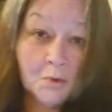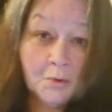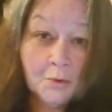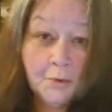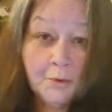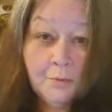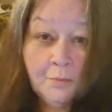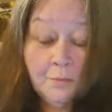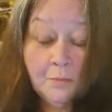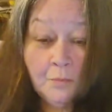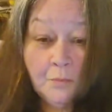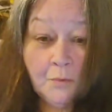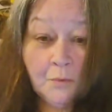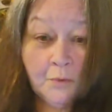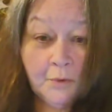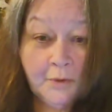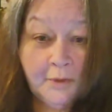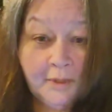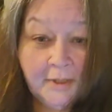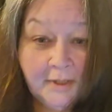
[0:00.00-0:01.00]
Good
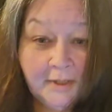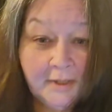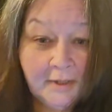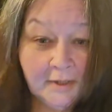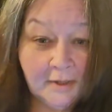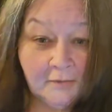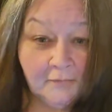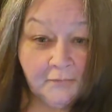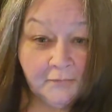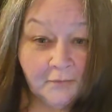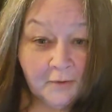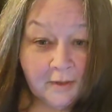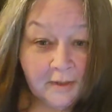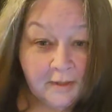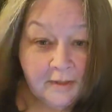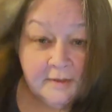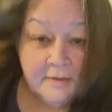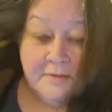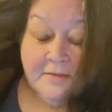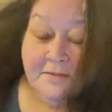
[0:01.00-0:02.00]
morning,
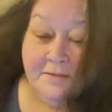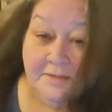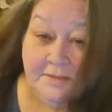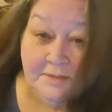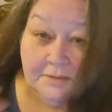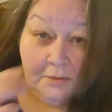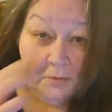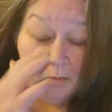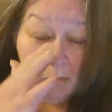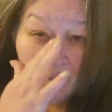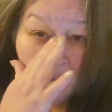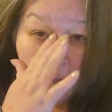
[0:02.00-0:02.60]
friends.